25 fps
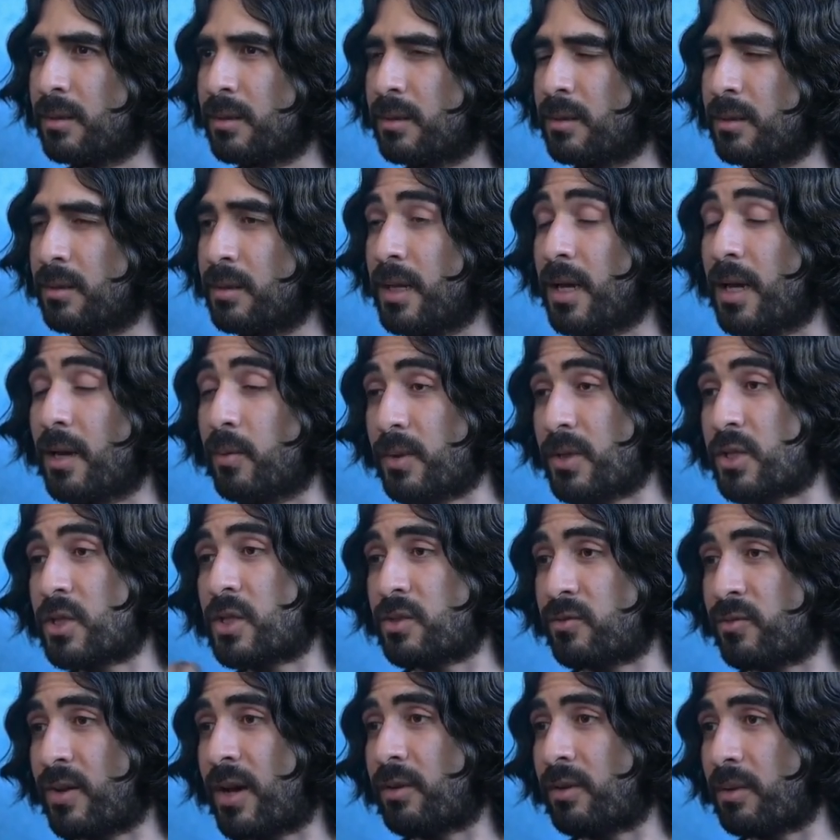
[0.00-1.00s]
Yeah, we
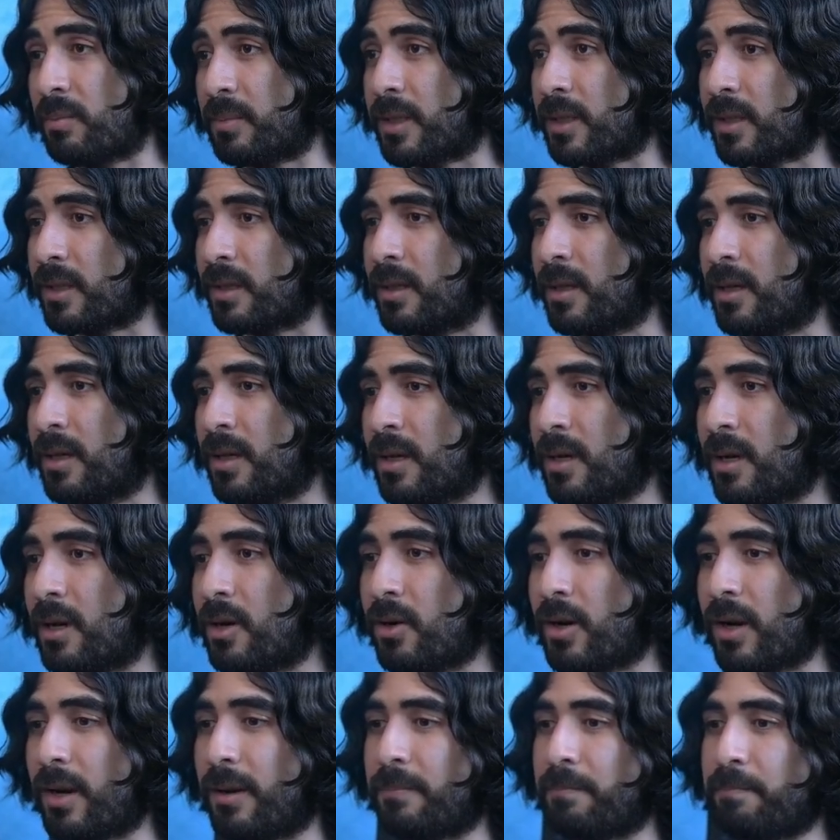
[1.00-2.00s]
just found the bug.
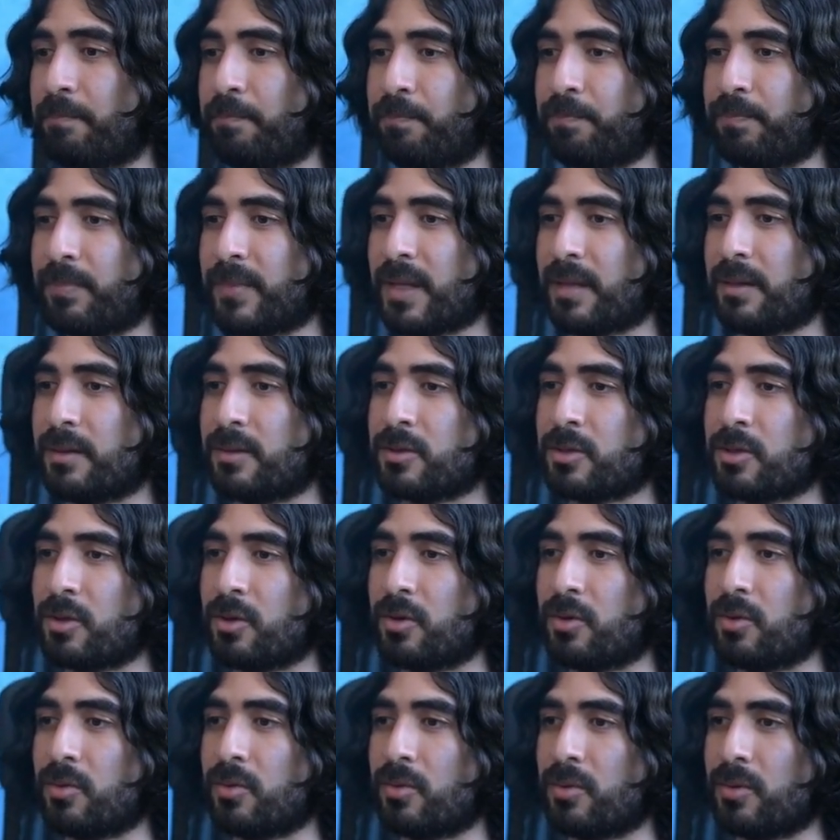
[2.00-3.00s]
Okay,
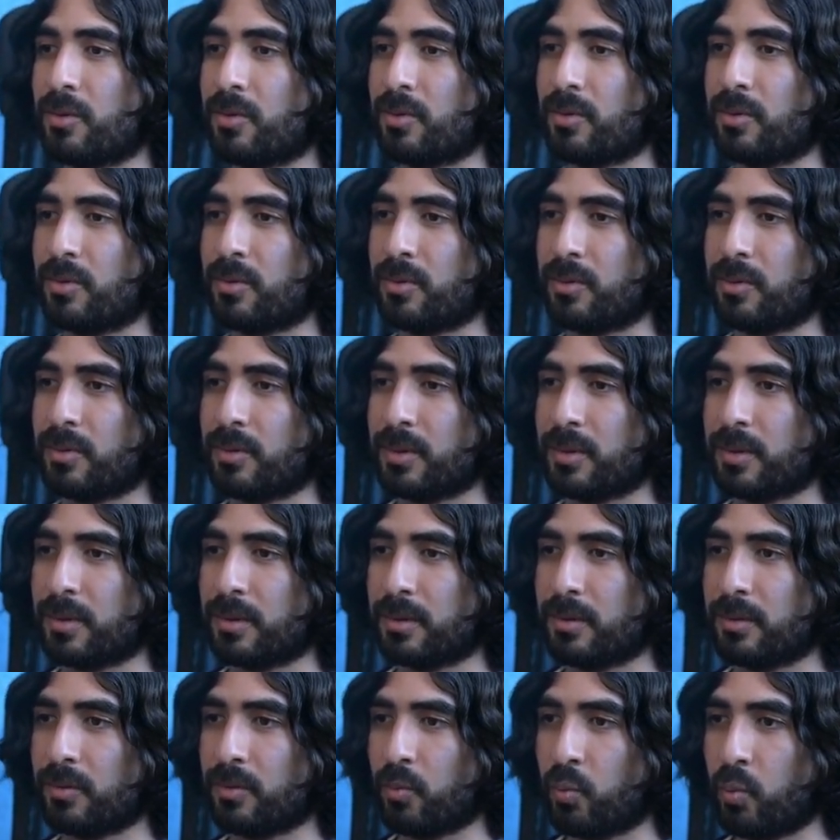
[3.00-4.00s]
so
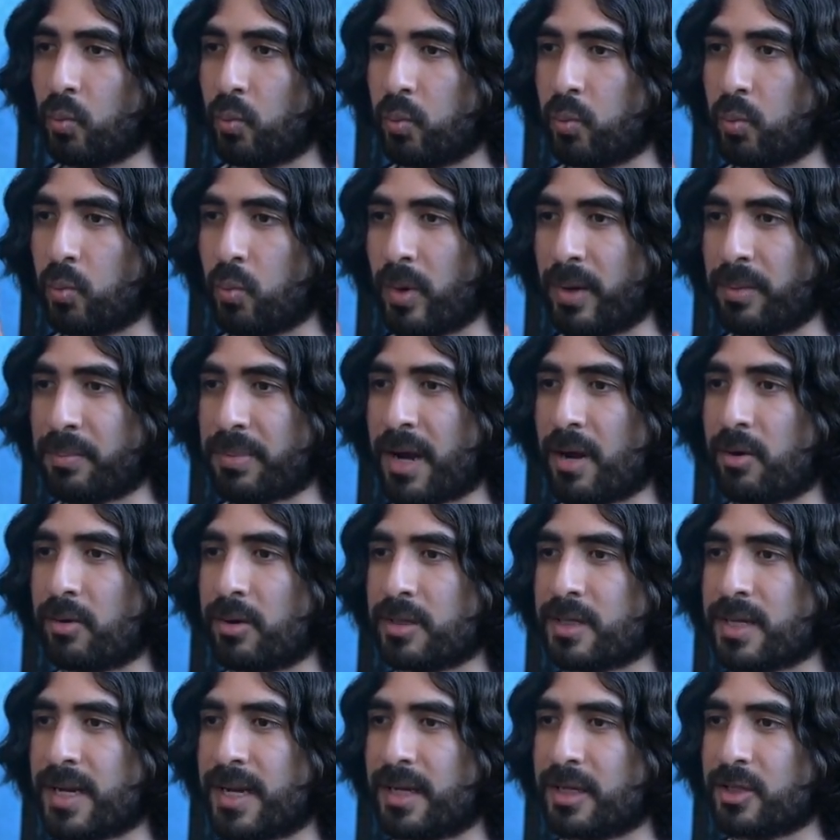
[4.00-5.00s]
when power
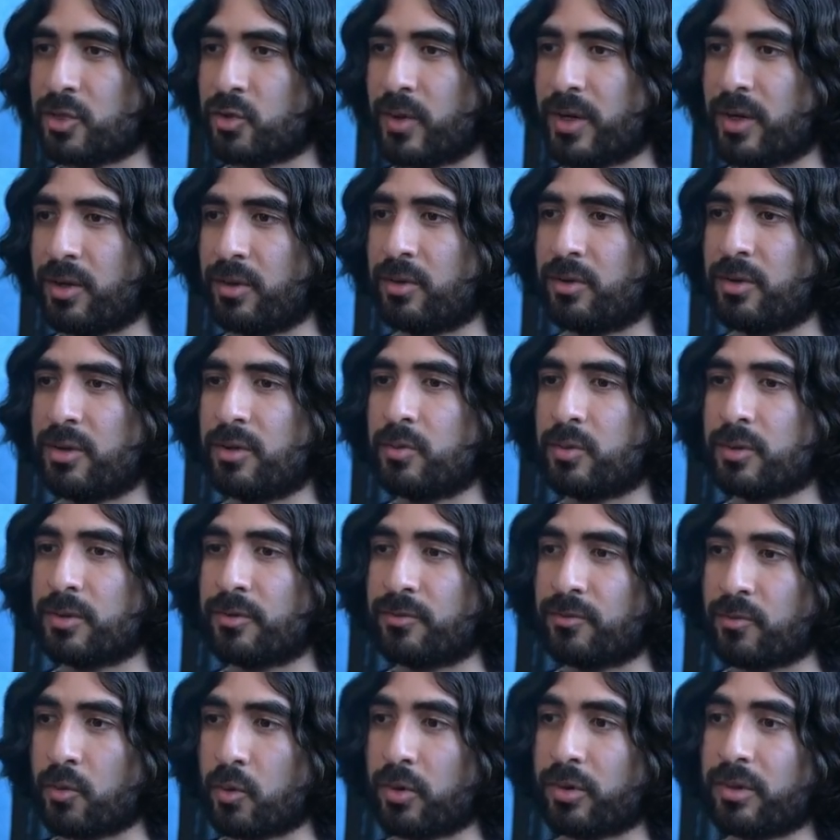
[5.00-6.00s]
attack is greater than or equal to
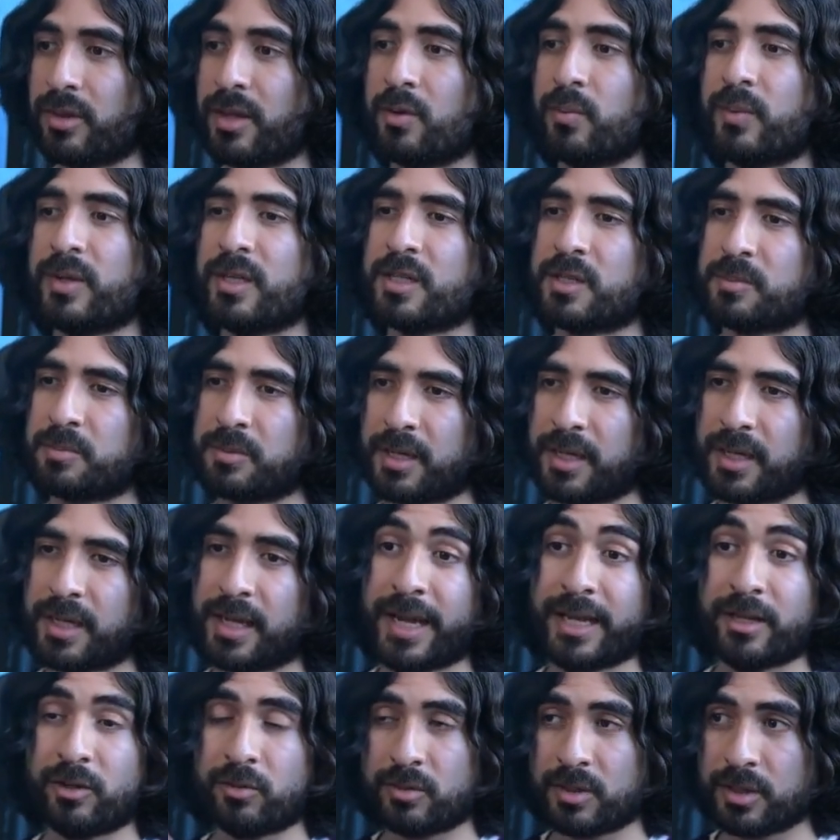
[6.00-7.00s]
4, then we display,
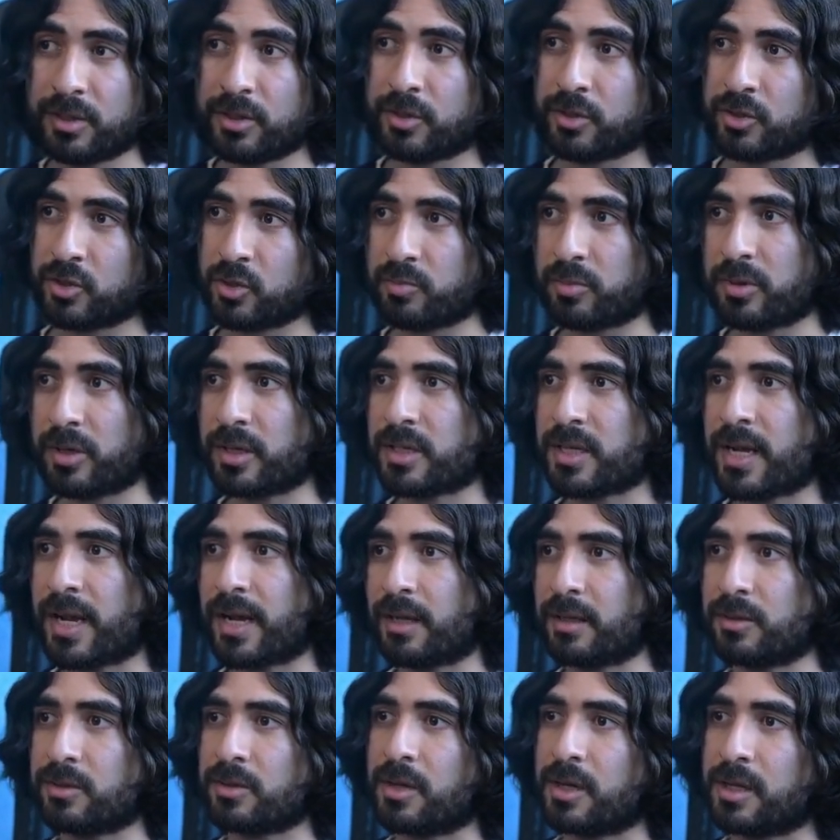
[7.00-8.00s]
hey, you did your super
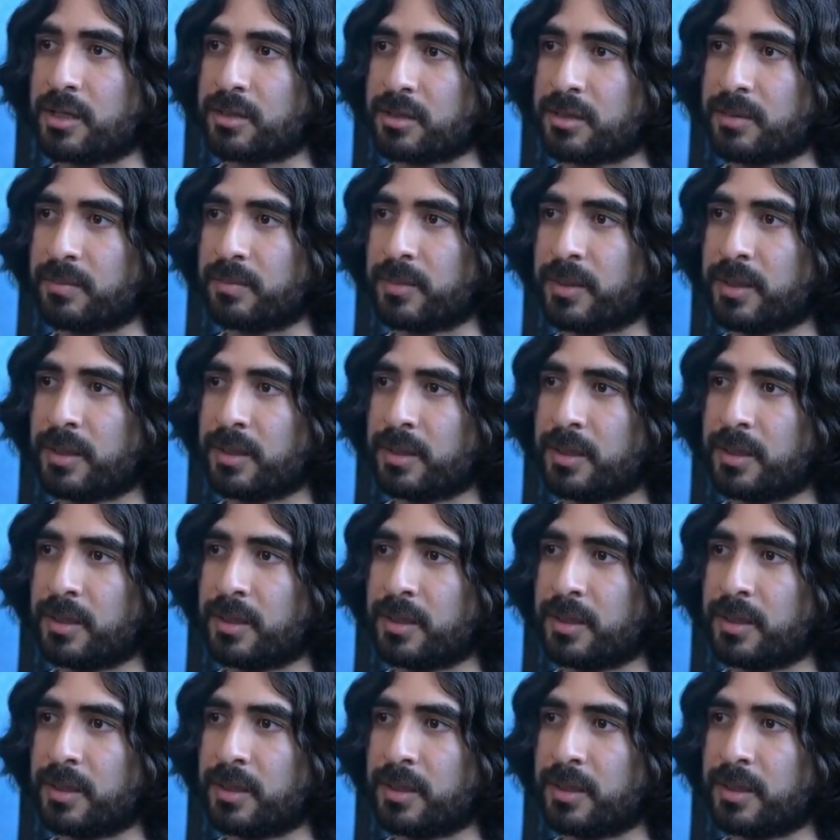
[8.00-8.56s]
attack. It's awesome.